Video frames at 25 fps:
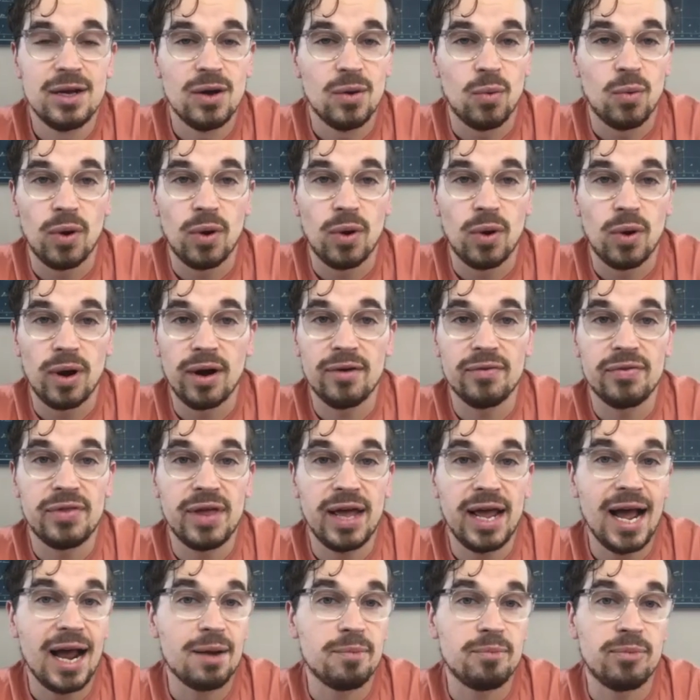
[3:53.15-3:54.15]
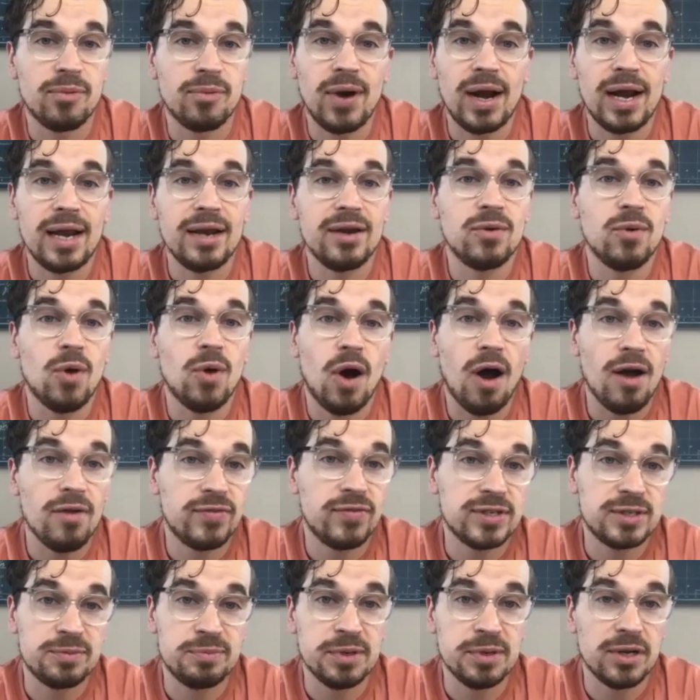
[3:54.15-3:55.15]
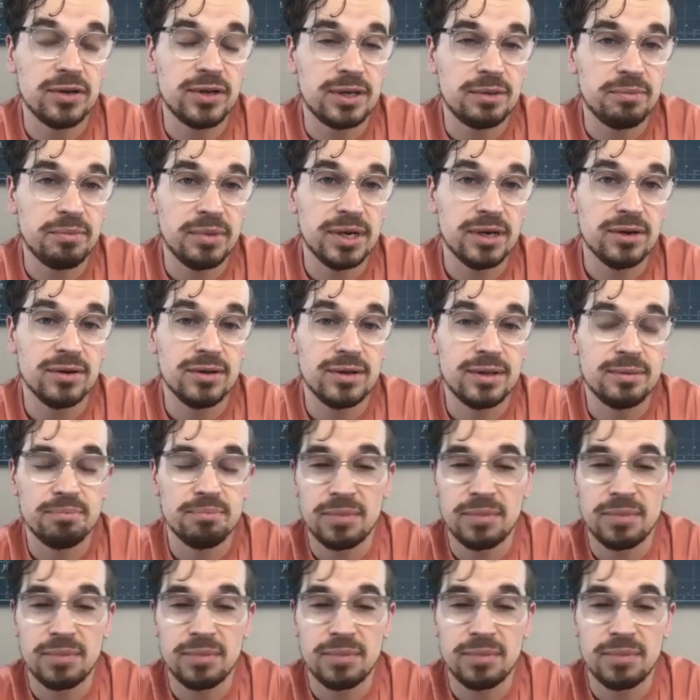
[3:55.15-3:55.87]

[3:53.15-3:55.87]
where they had a brand new office building built,